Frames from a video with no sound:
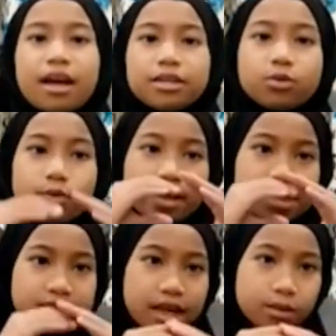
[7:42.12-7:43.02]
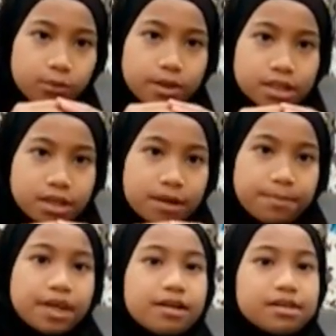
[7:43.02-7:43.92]
like to eat sandwich
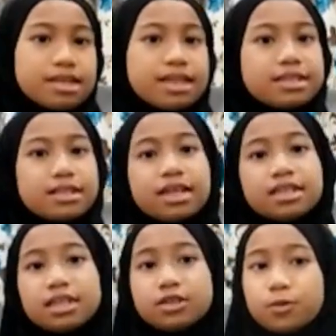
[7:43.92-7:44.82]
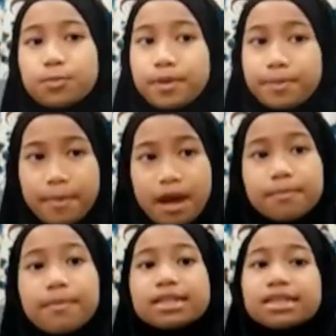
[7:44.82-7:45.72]
because it's easy to prepare
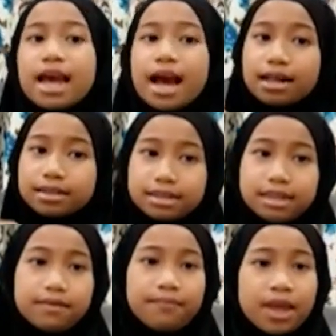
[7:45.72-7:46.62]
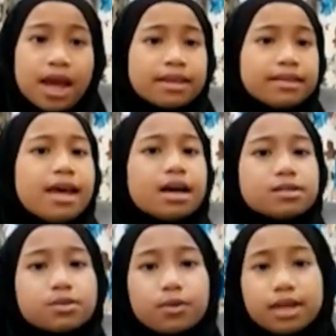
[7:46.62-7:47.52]
but stay healthy. They are
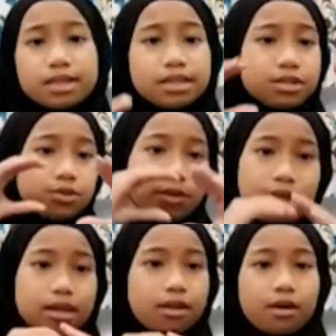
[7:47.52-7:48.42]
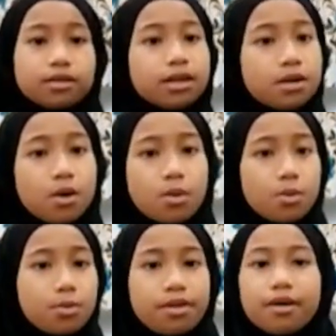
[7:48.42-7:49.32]
so easy to eat on the go
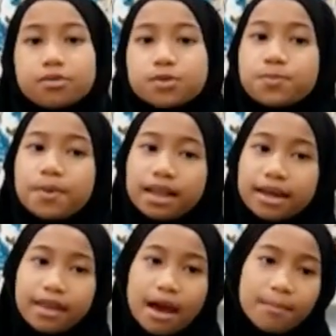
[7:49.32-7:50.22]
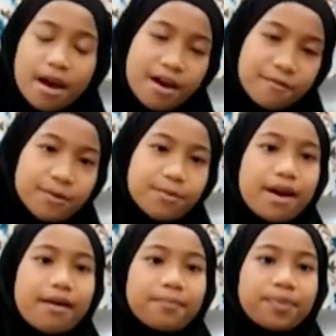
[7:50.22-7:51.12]
without spilling them everywhere.